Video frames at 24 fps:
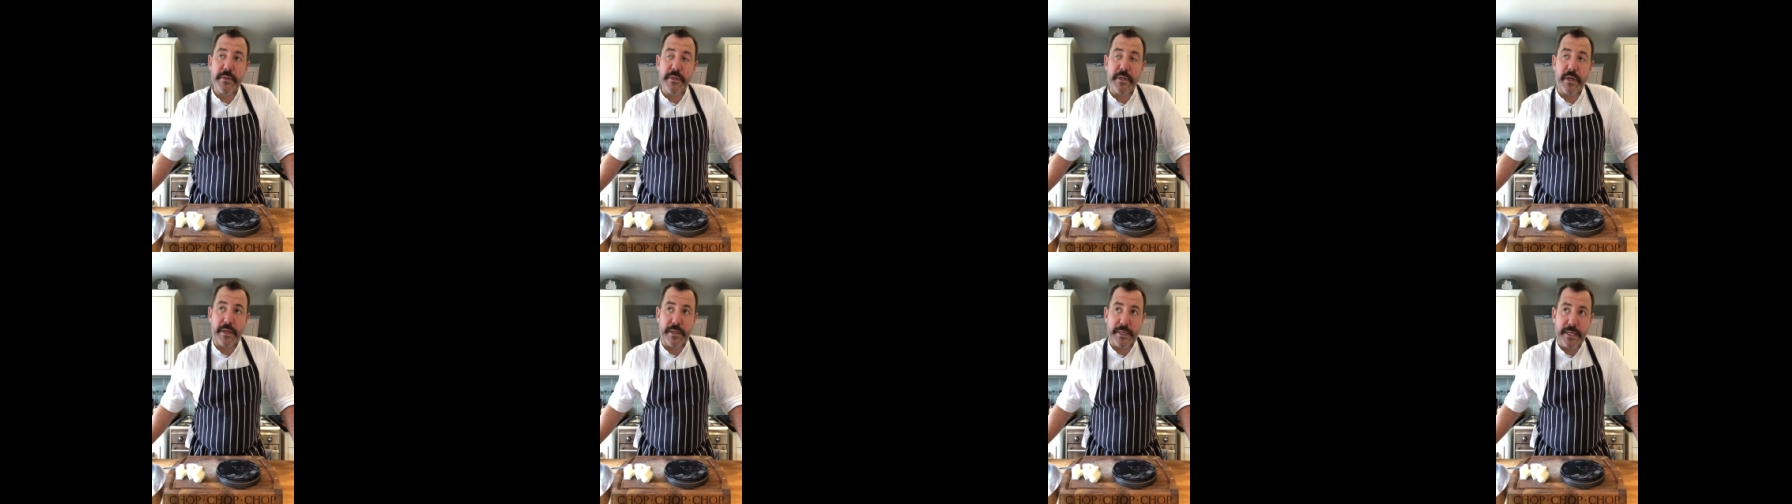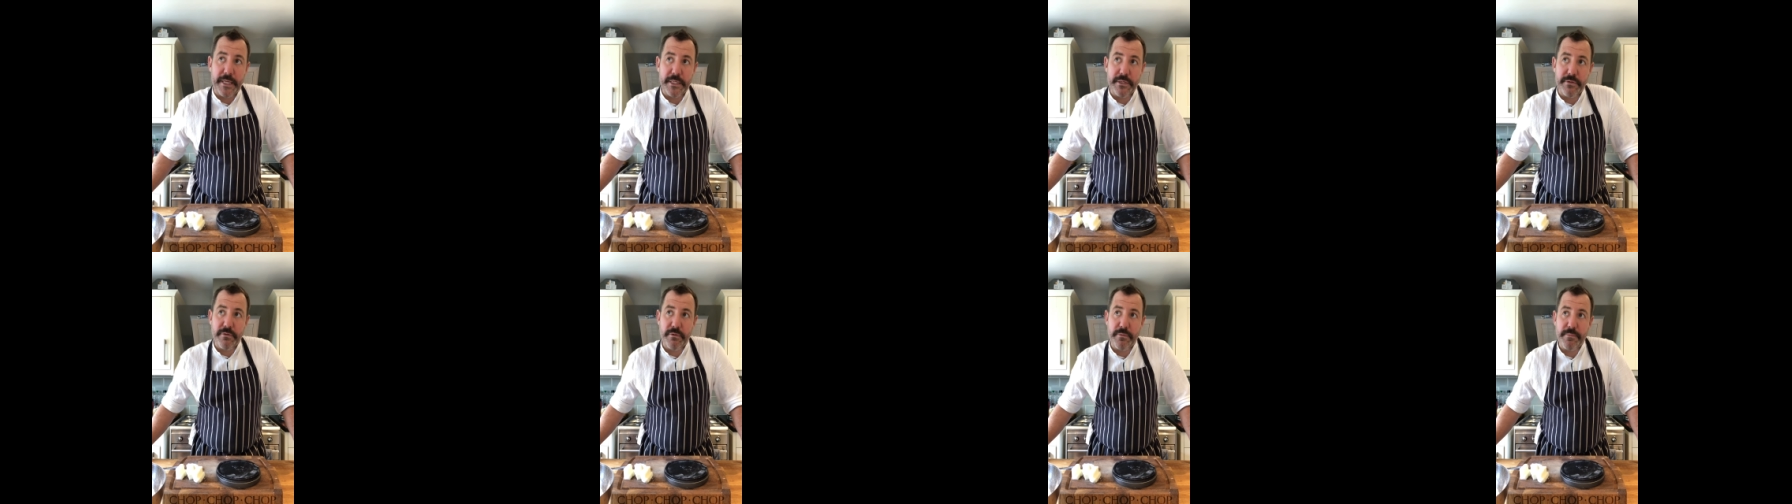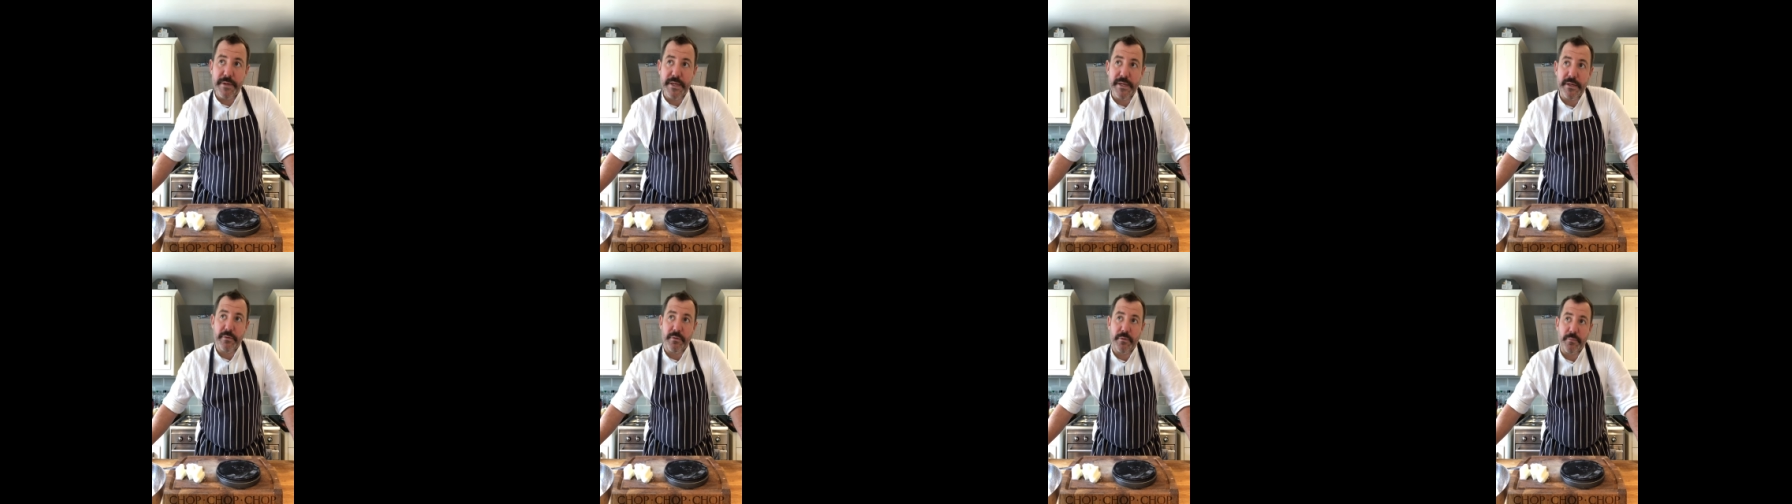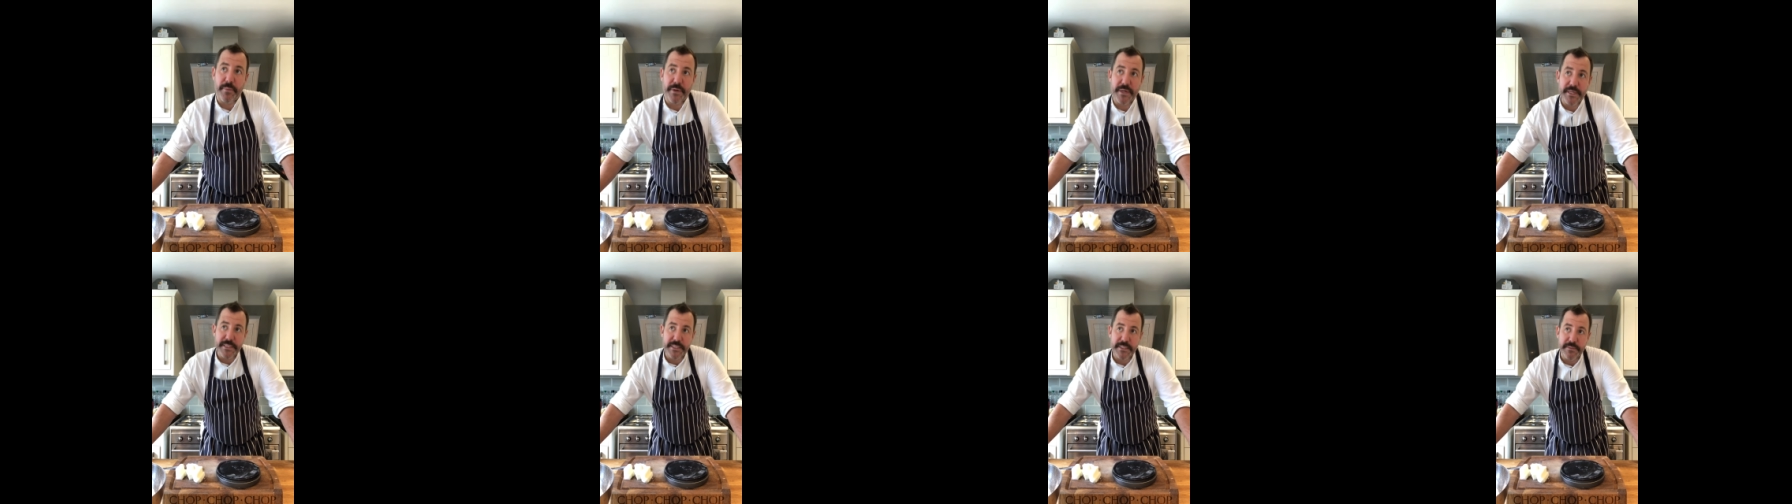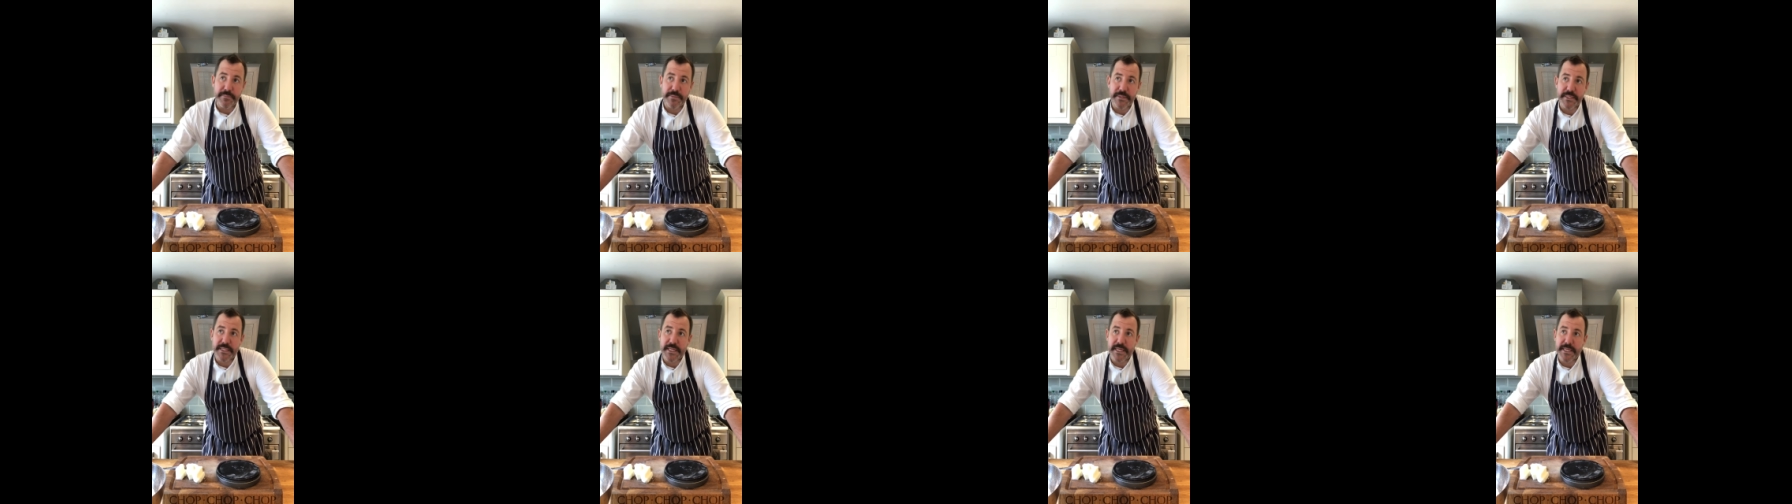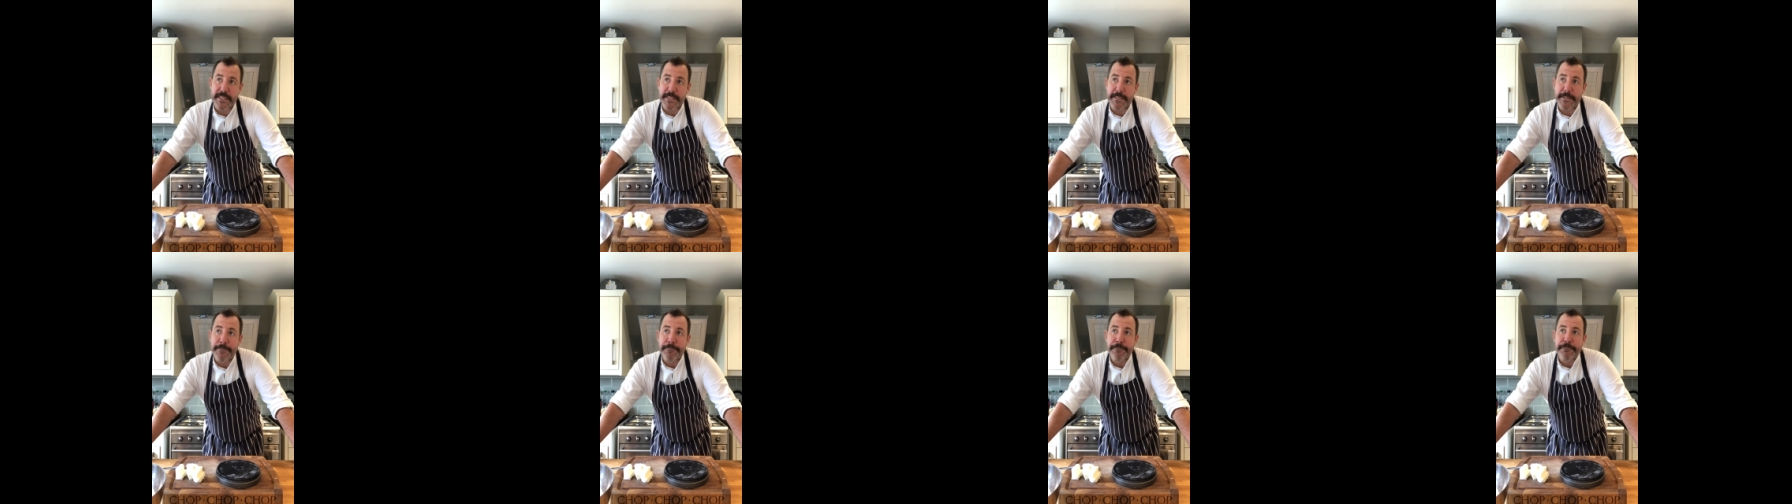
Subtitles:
casserole meat or braising steak,